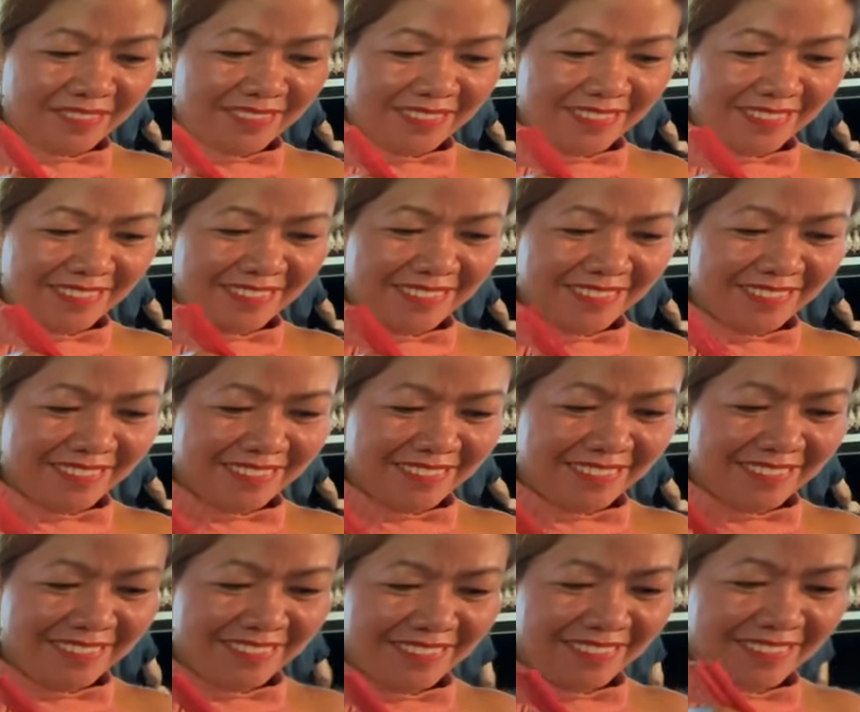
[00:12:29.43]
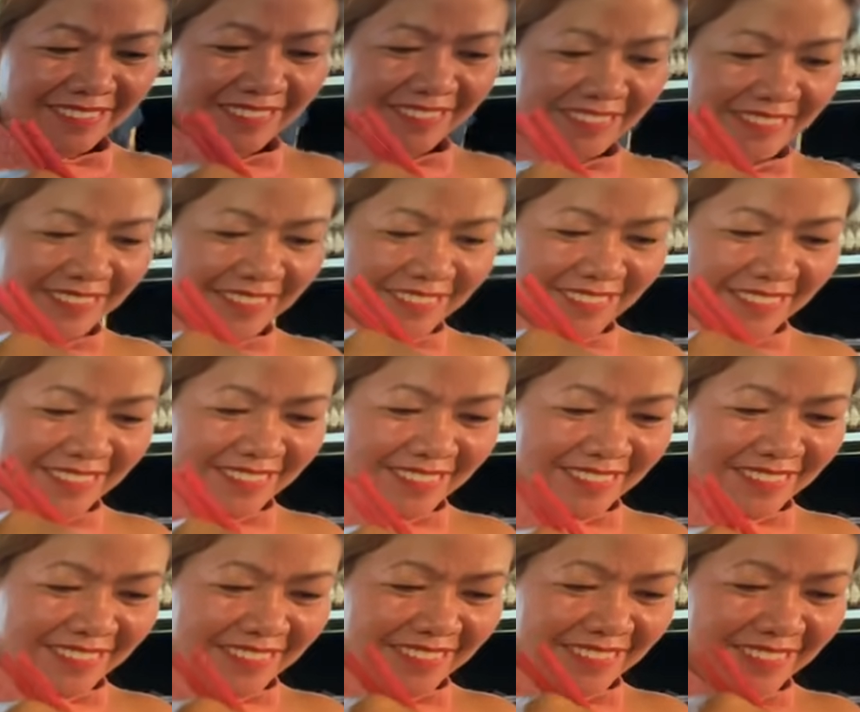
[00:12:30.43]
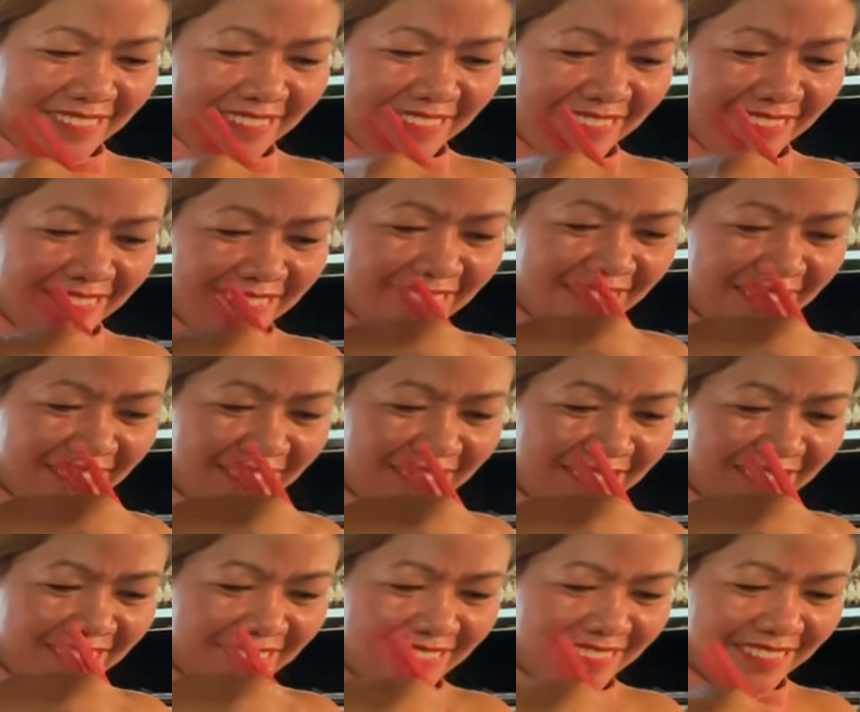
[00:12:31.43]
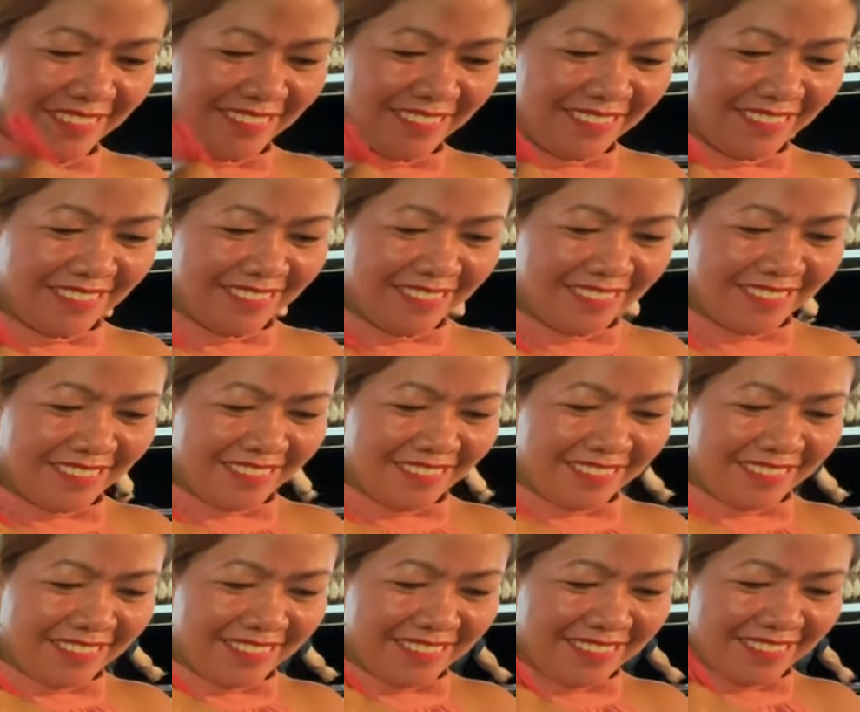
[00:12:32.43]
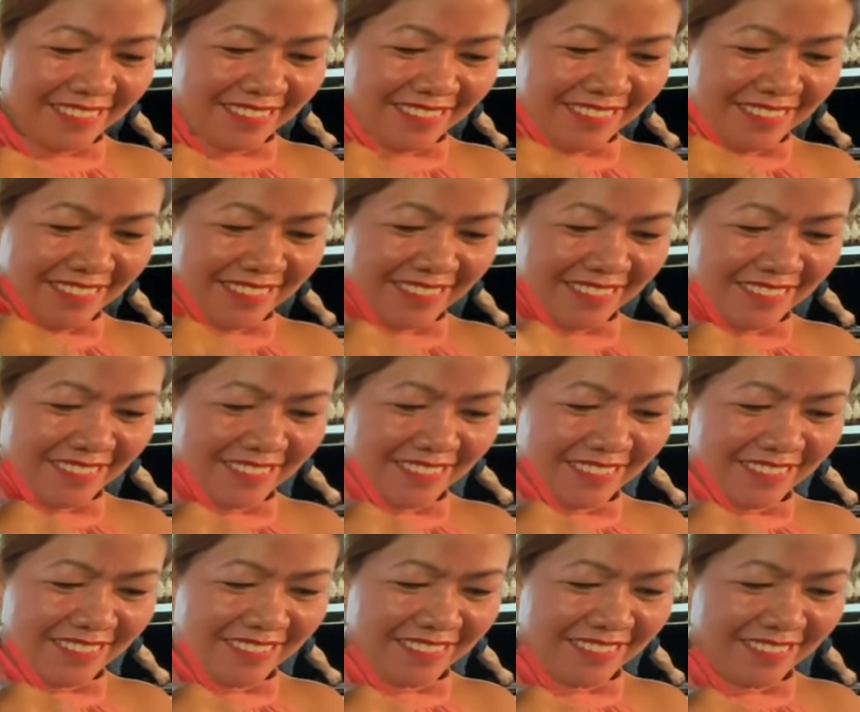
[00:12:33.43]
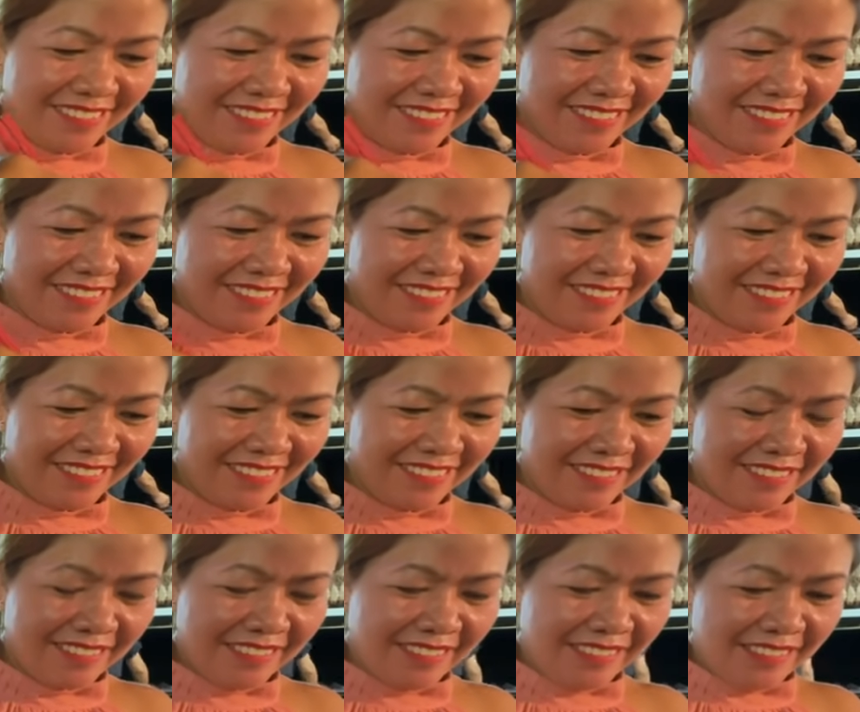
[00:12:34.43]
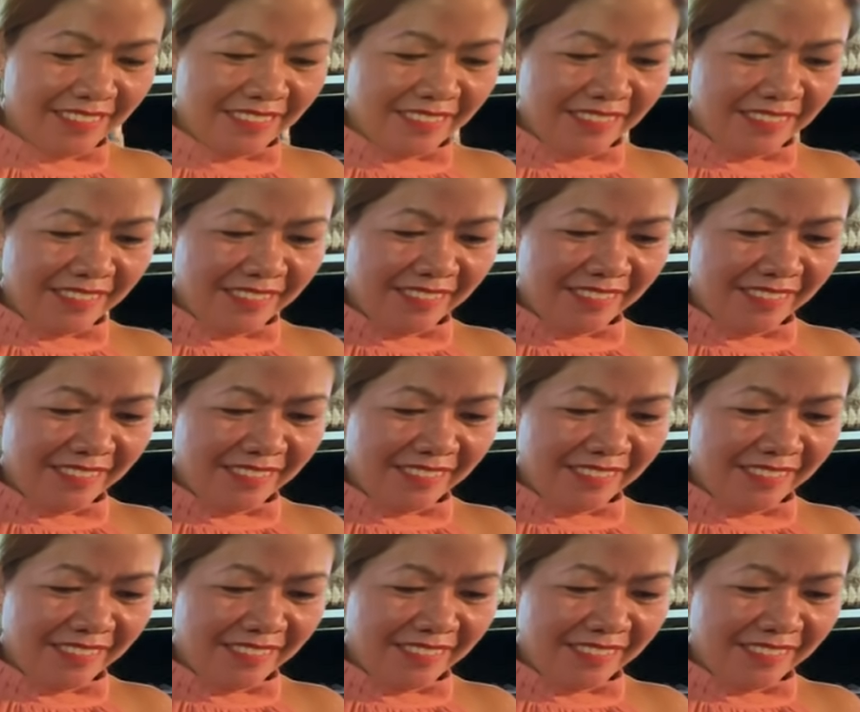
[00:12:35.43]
(silent)